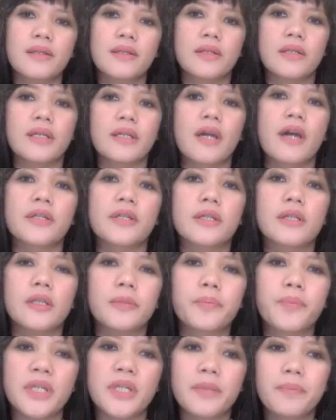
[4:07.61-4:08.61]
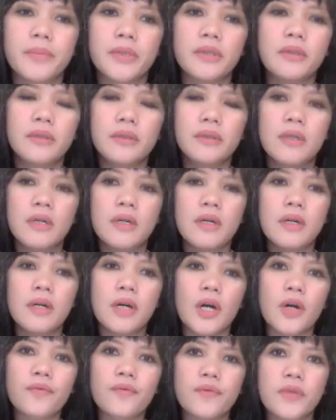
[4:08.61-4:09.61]
the Gadigal people
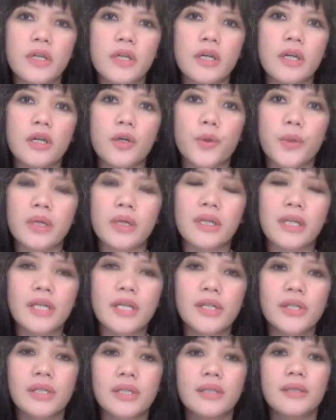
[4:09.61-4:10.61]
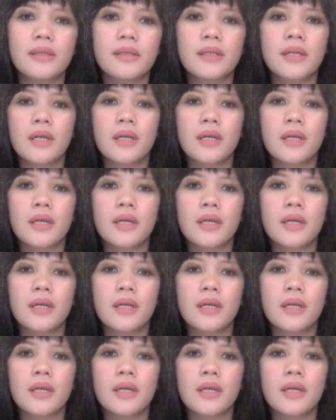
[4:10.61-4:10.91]
of the Eora Nation.